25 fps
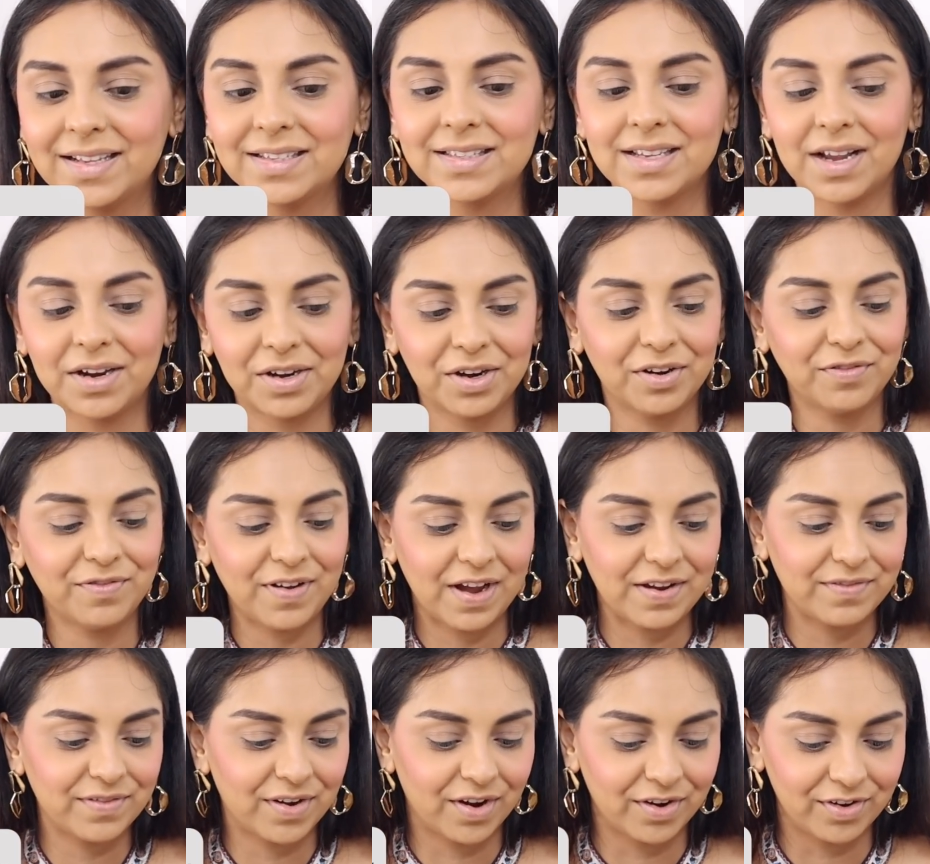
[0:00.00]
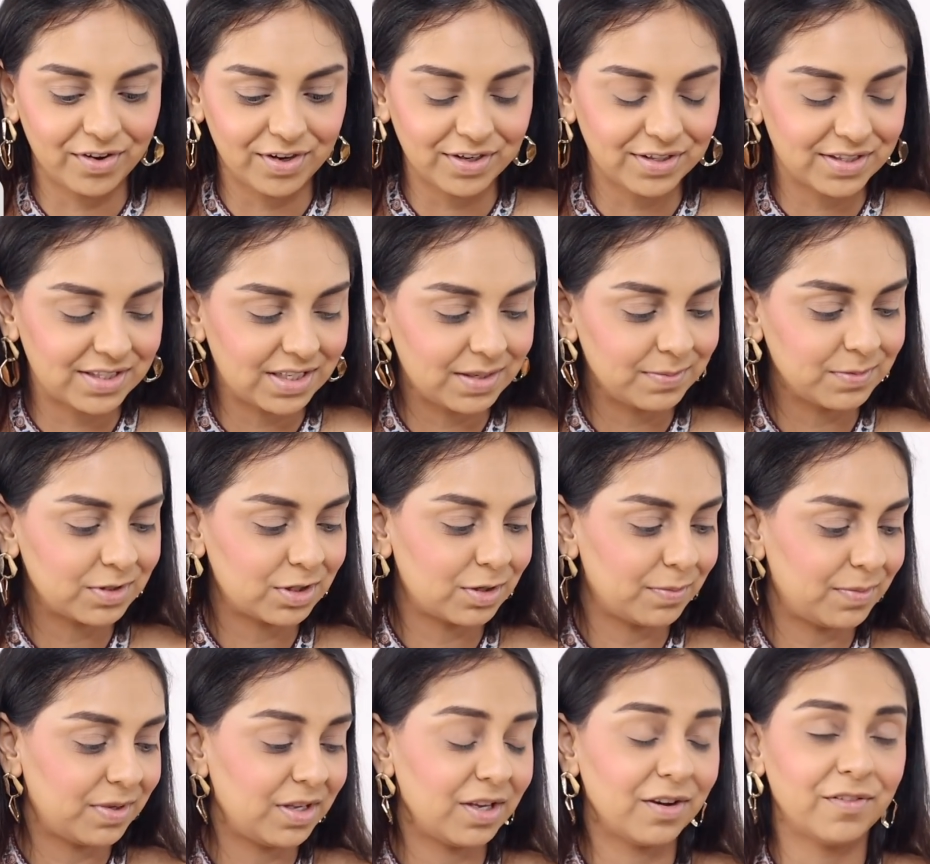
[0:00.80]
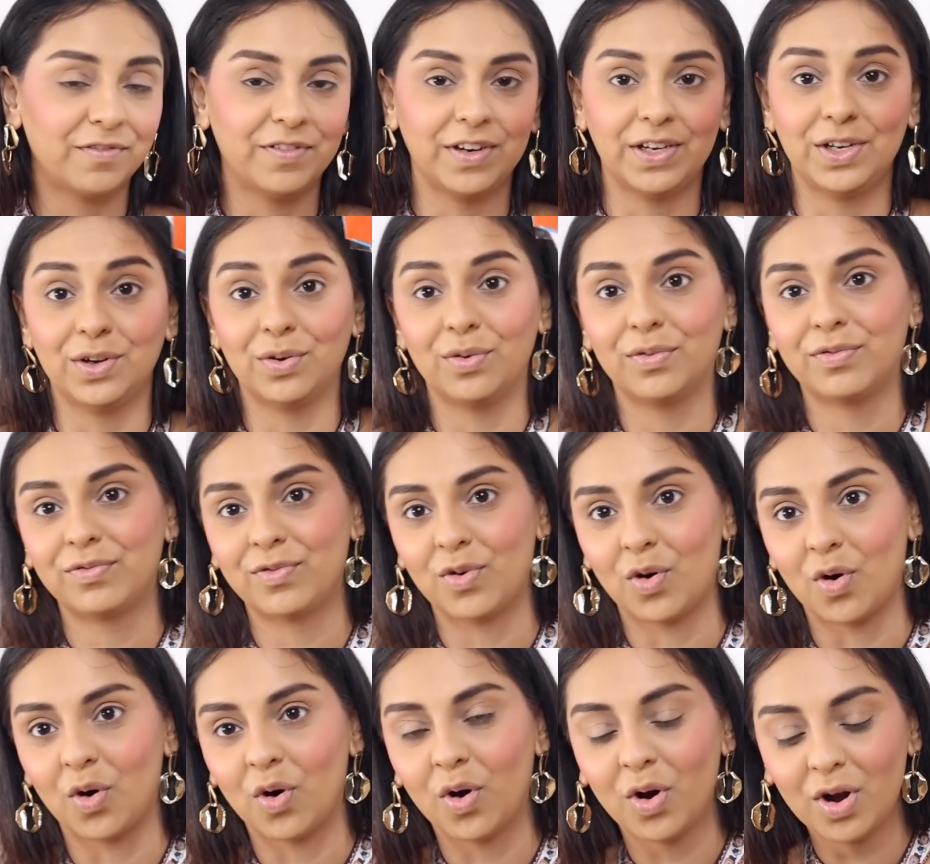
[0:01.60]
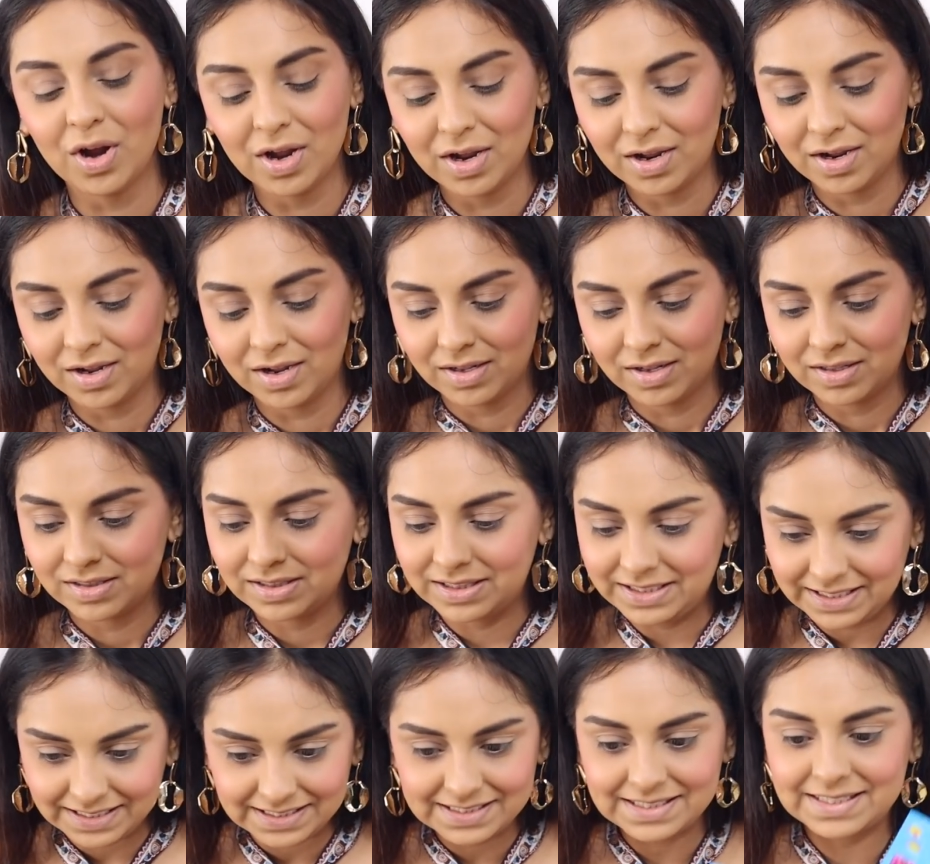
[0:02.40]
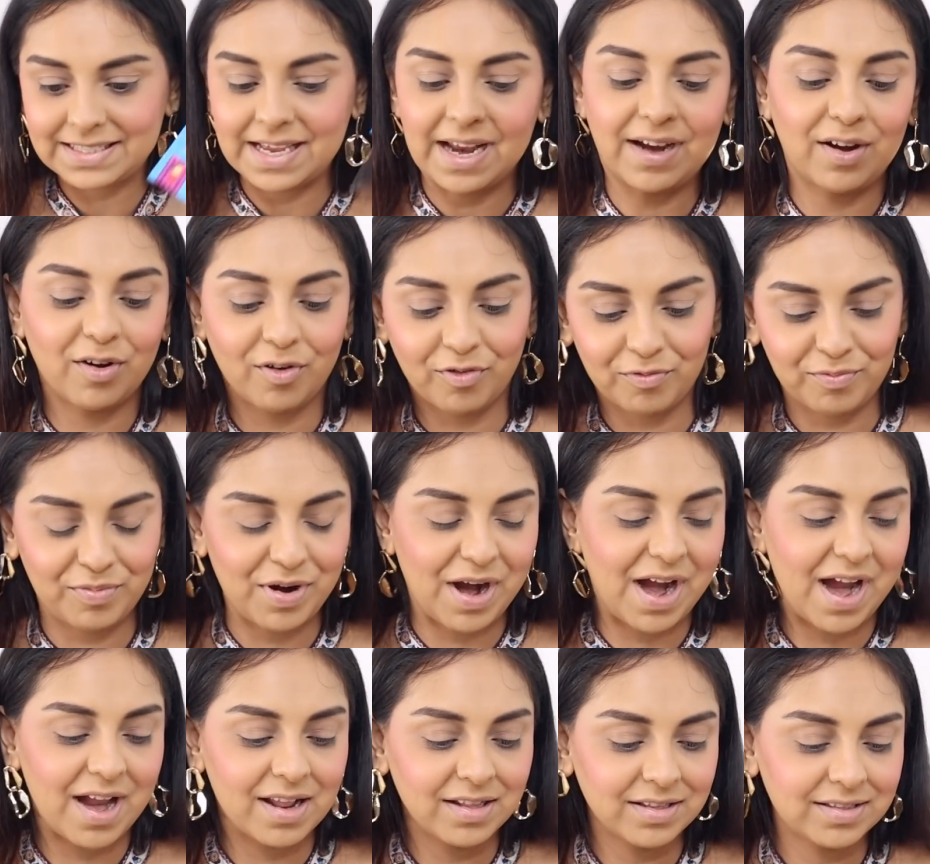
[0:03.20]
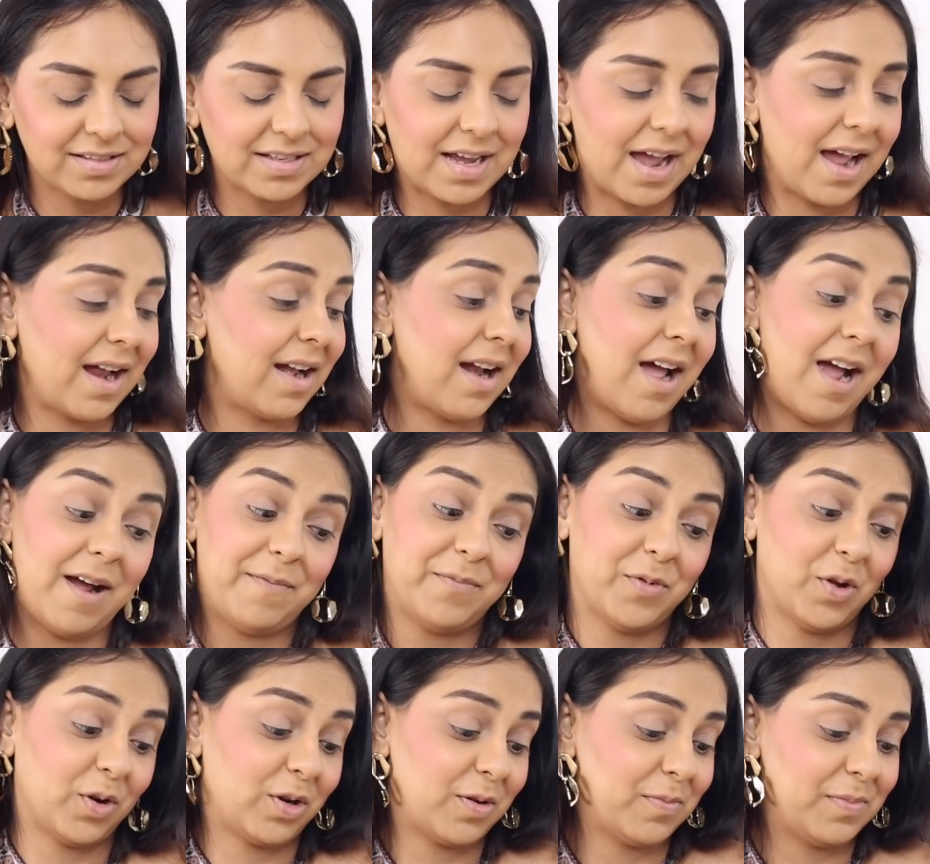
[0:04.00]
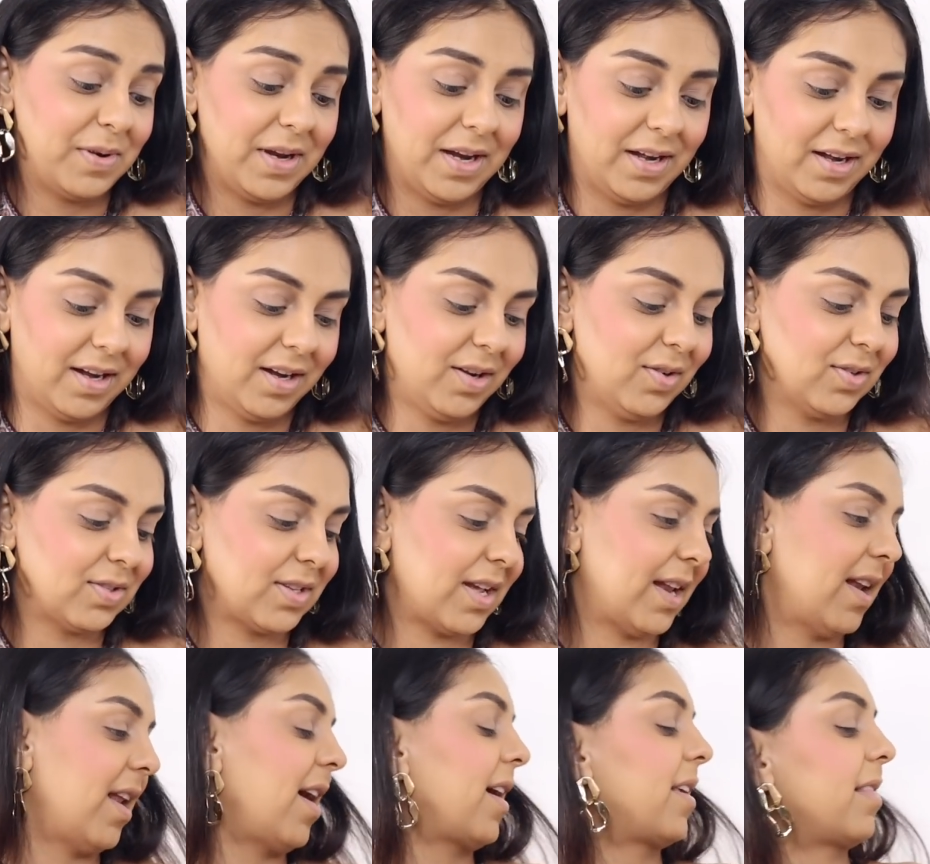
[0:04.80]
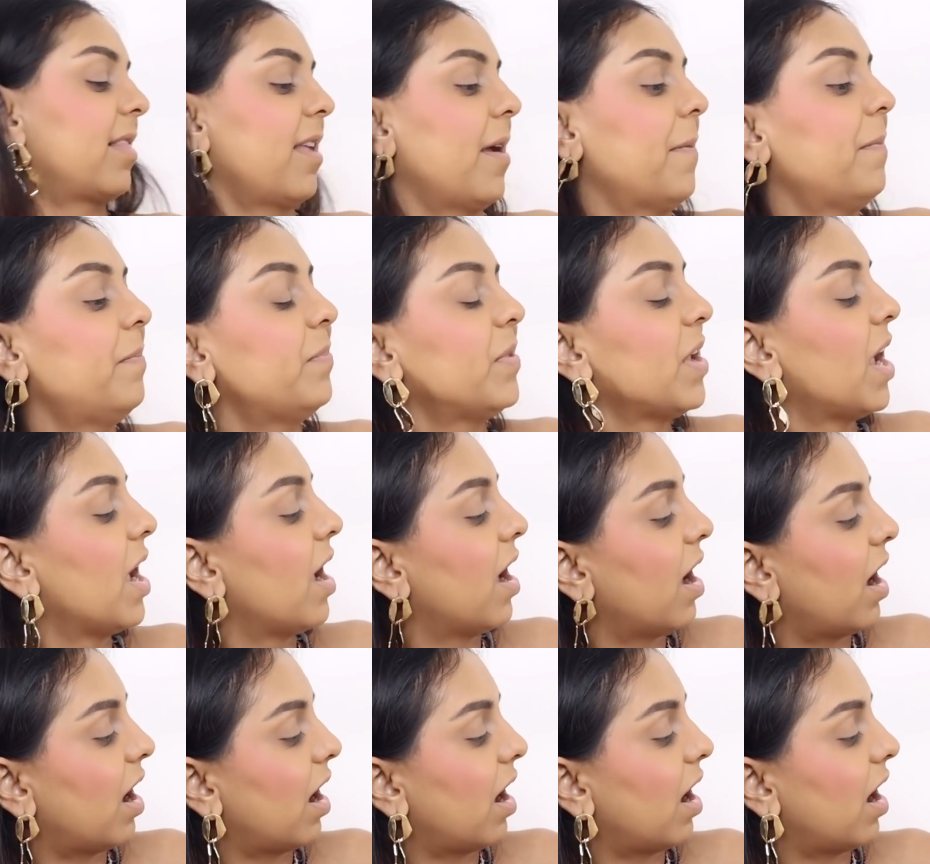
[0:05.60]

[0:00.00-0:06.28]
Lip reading: This under 500 seems to be a video for these set of brands, and I'm not complaining because I like them.